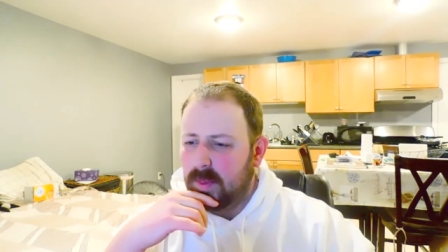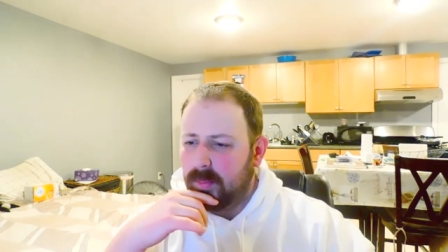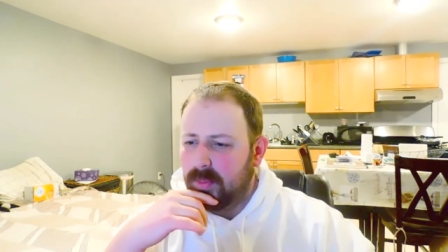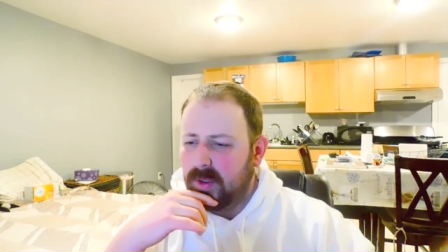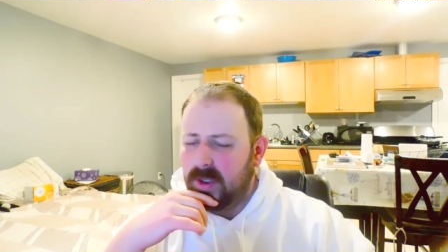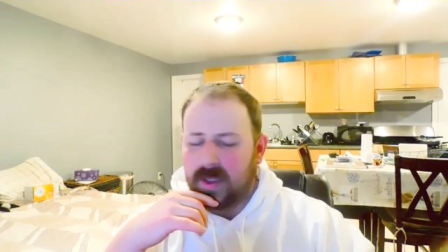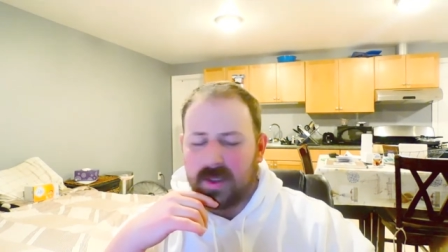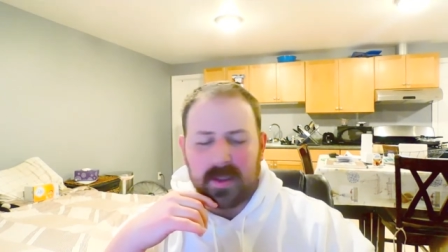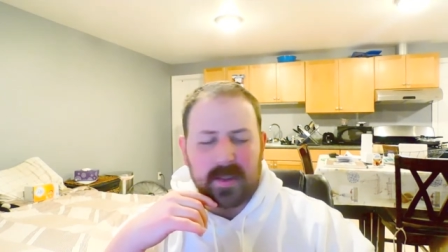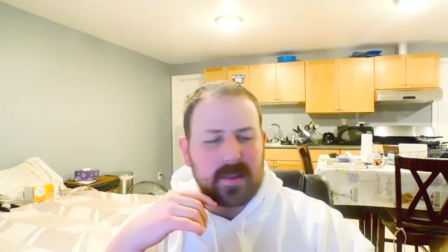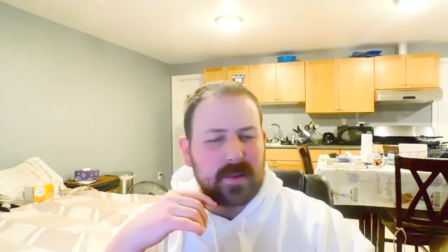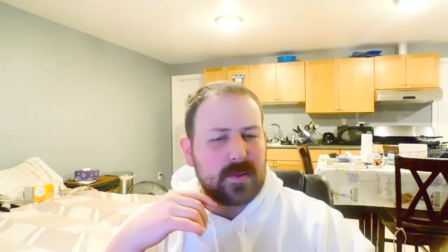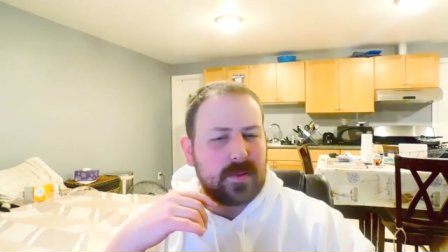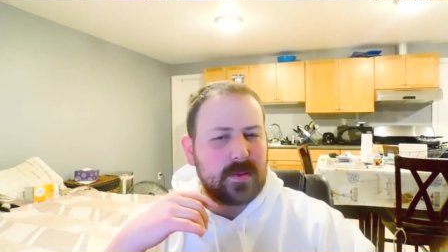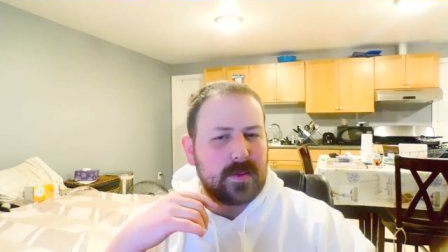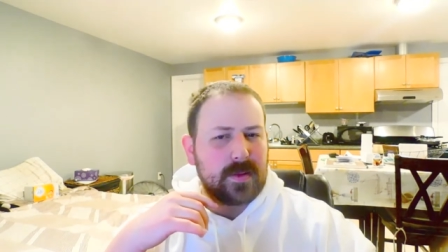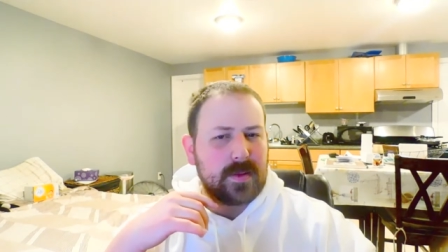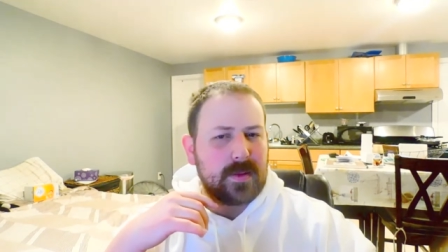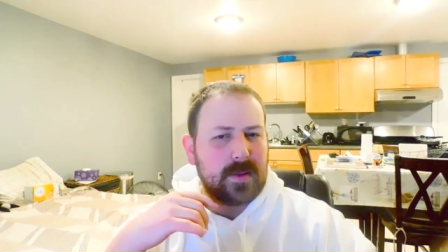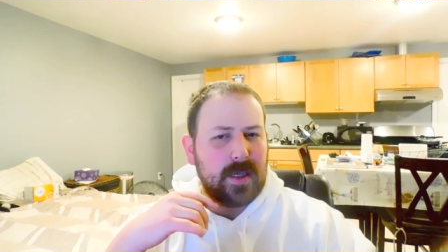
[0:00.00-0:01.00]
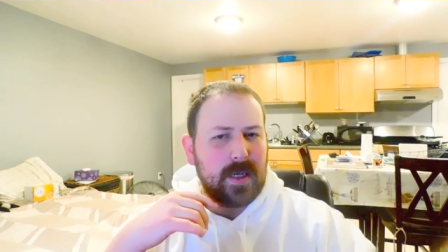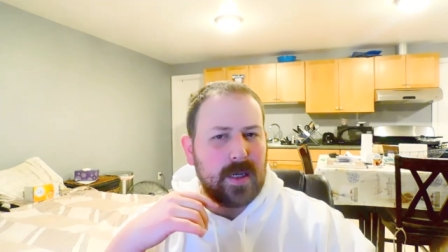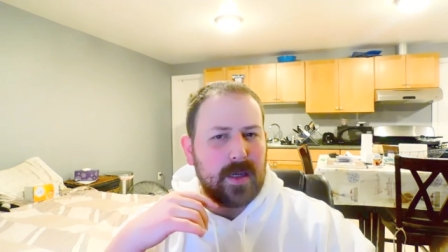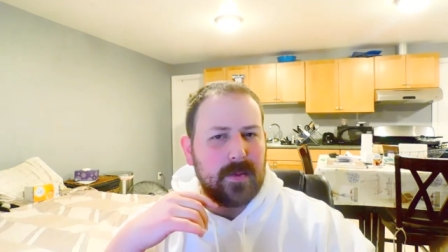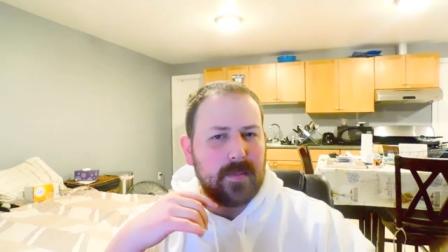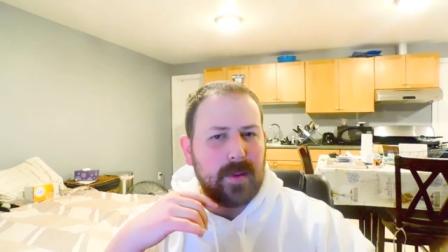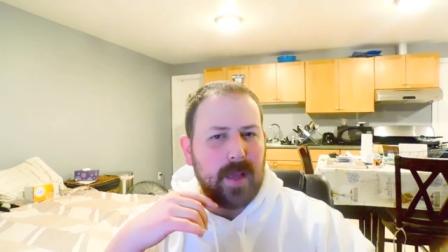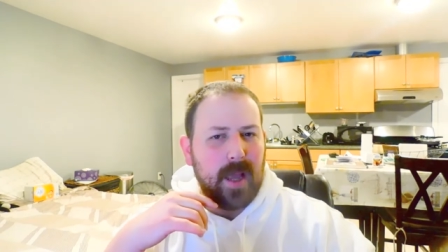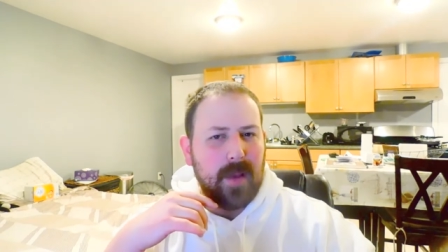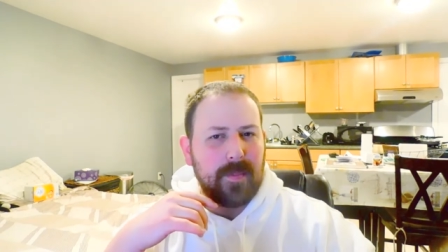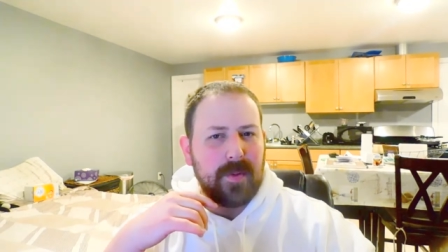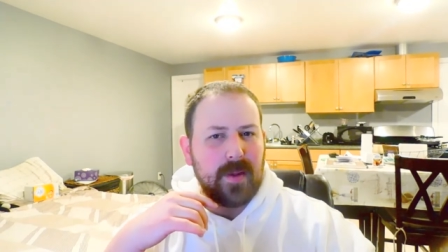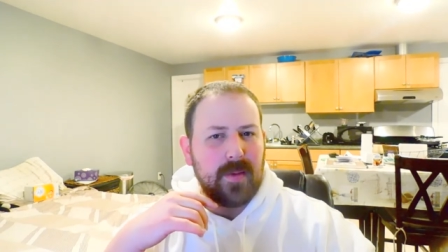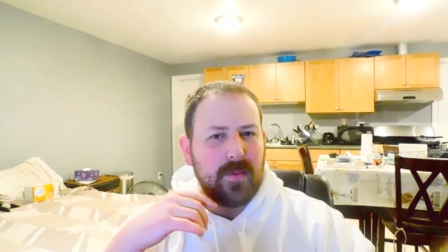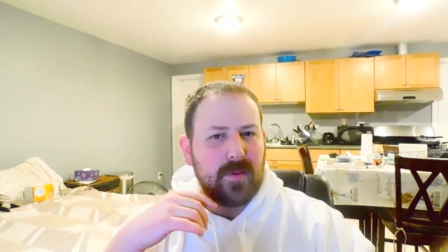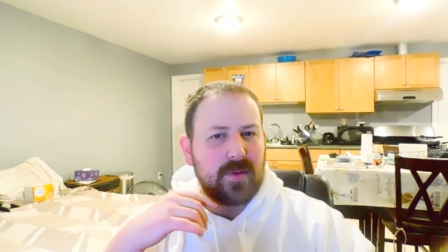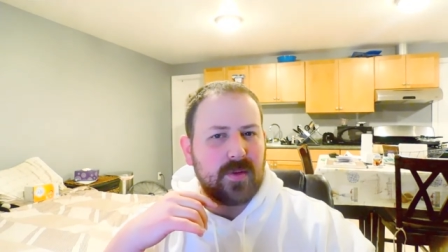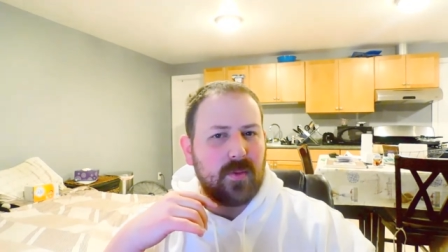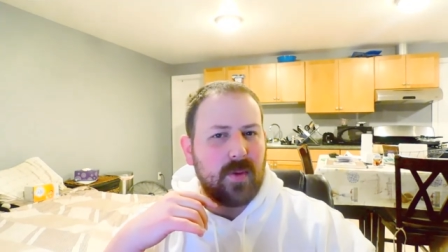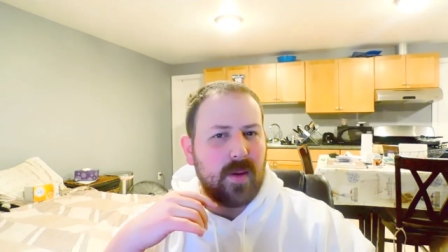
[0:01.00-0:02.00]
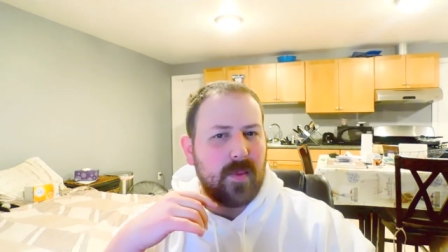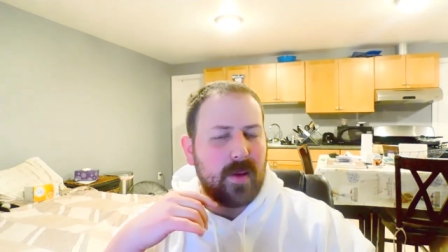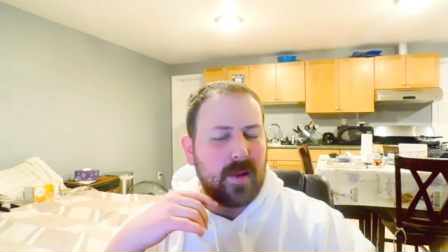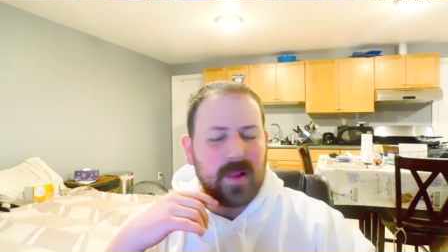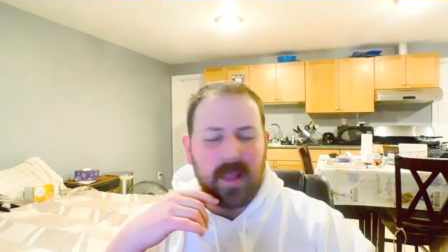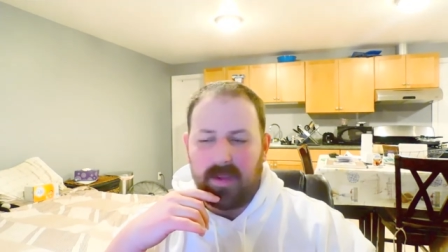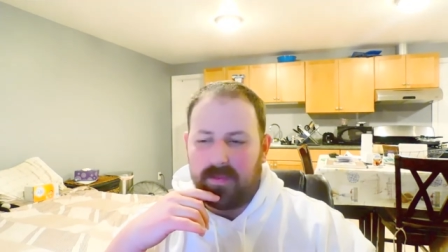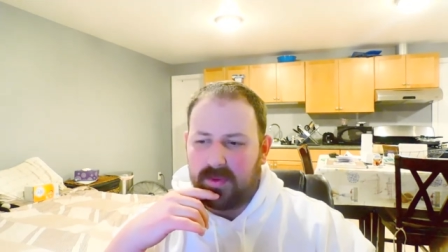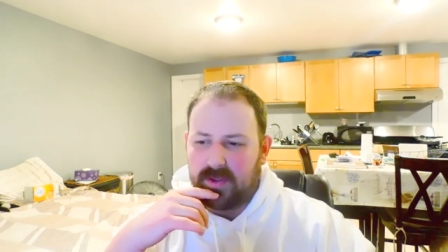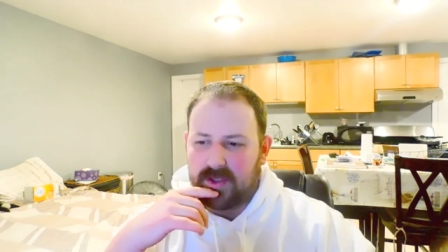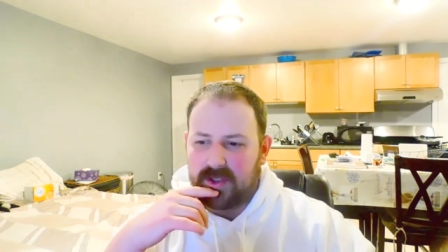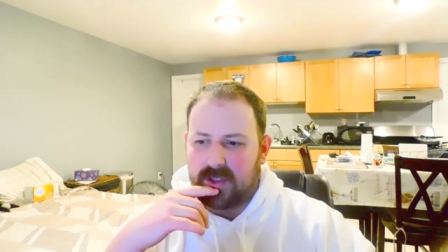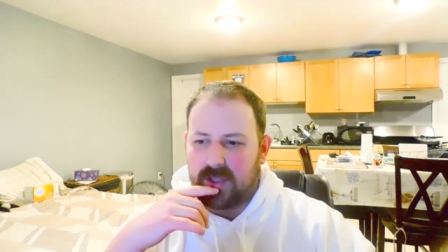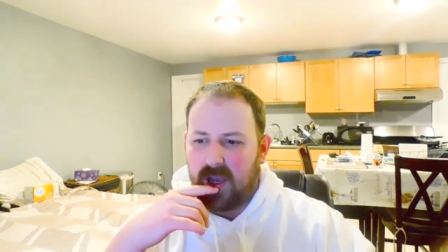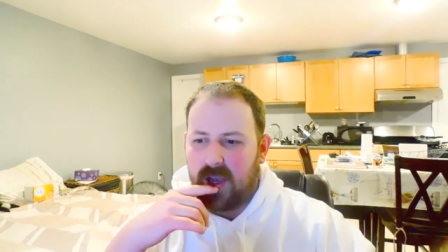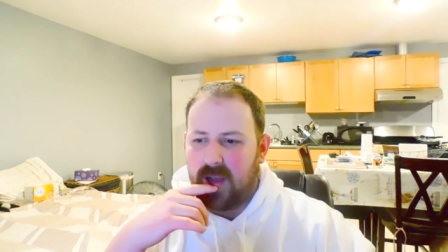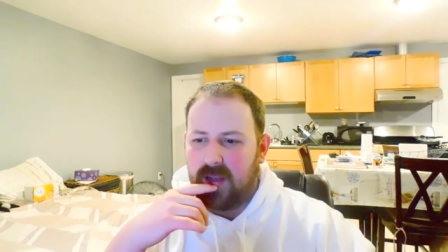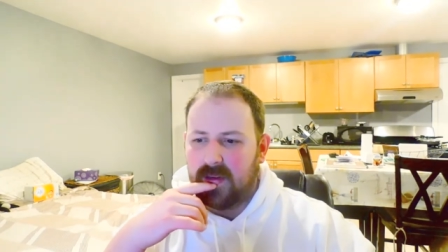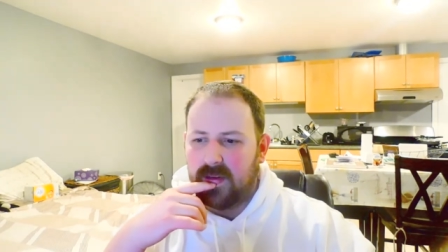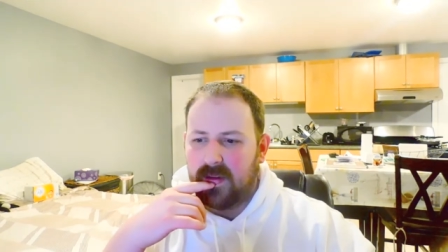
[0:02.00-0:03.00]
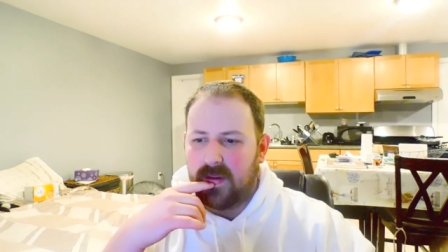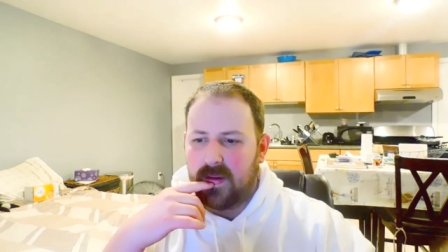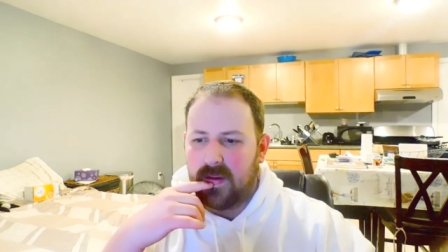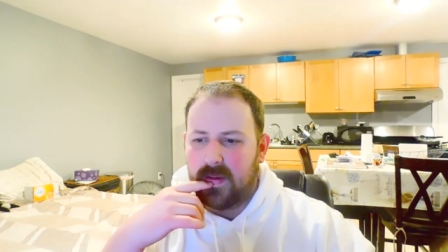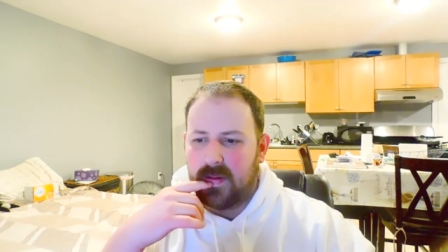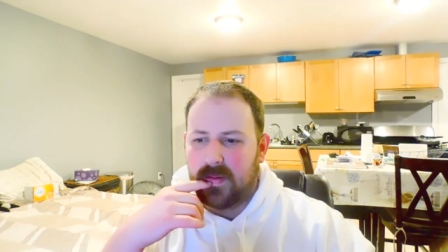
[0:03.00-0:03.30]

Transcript: pretty happy with the way my life has gone.